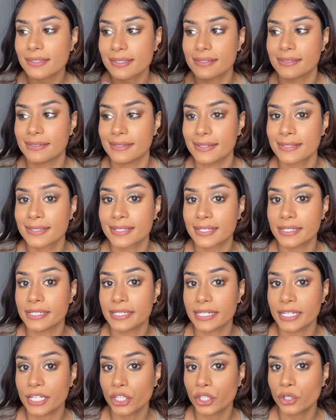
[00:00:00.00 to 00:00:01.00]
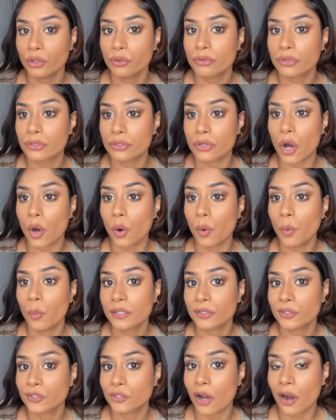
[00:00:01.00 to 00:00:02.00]
is discontinued, so
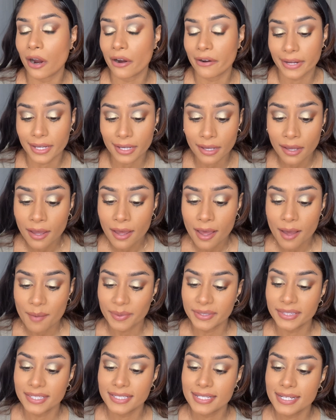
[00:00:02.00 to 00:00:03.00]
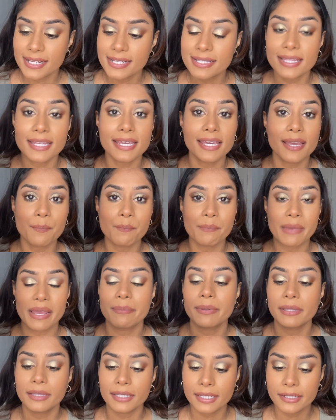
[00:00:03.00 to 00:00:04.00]
sorry, but this is the
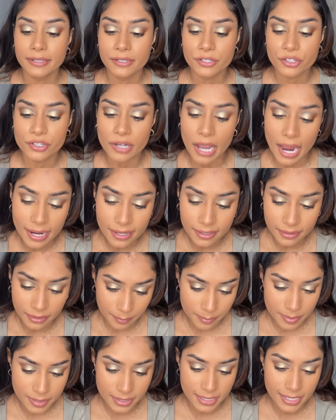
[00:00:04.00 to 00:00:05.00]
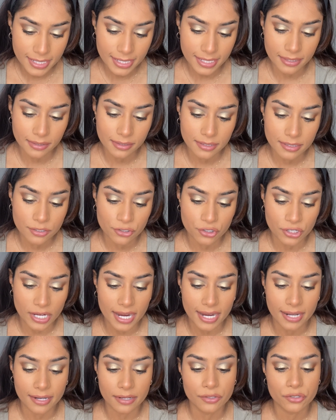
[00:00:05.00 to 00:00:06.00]
Maybelline Shine lipstick in the
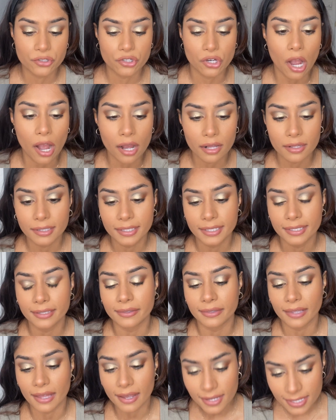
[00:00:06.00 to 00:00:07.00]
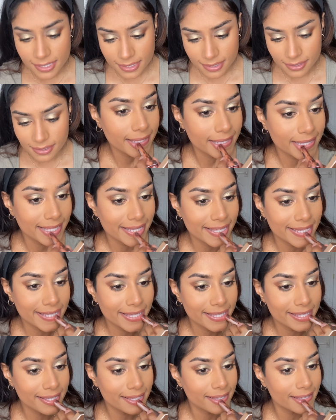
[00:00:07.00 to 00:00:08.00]
shade Chocolate Lust.
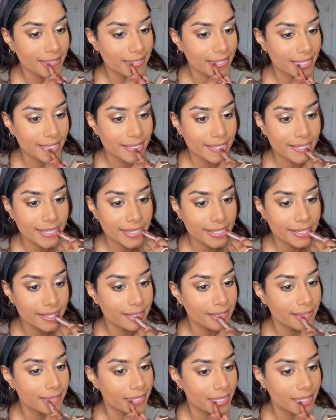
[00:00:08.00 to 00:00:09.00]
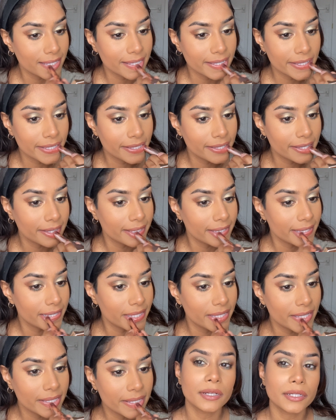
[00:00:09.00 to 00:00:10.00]
So pretty.
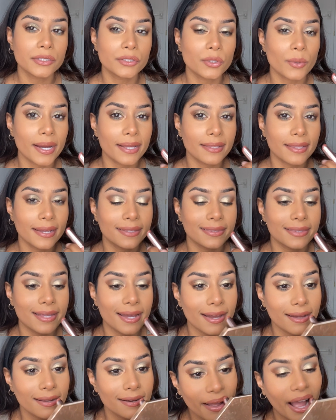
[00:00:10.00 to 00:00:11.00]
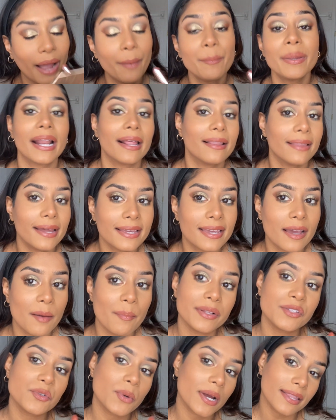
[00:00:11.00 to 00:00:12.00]
Do I like that? I mean, I like it,
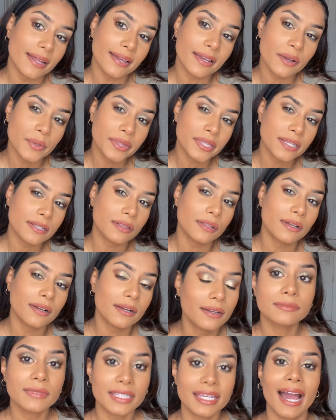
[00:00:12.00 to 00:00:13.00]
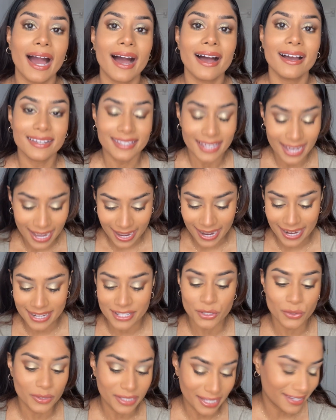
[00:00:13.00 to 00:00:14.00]
but do I like it with this look? Yeah, I
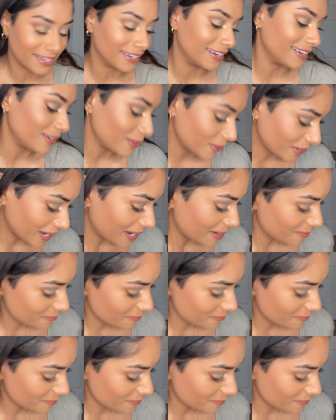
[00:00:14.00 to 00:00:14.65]
do like it. Okay,